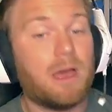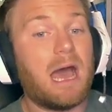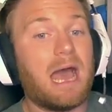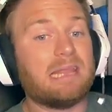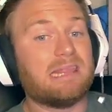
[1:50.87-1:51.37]

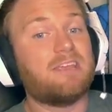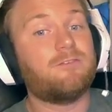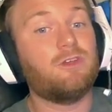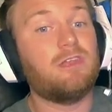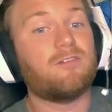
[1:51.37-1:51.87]
I'd like for
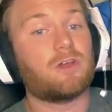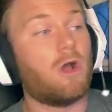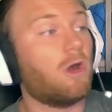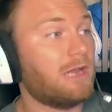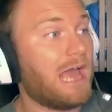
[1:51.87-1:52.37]
you to have a
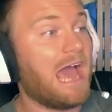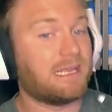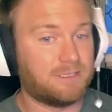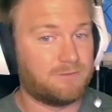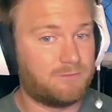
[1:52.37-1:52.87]
card
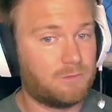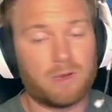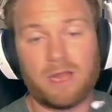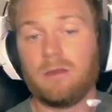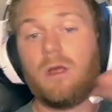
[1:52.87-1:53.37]
active,
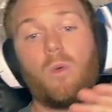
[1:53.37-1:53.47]
right?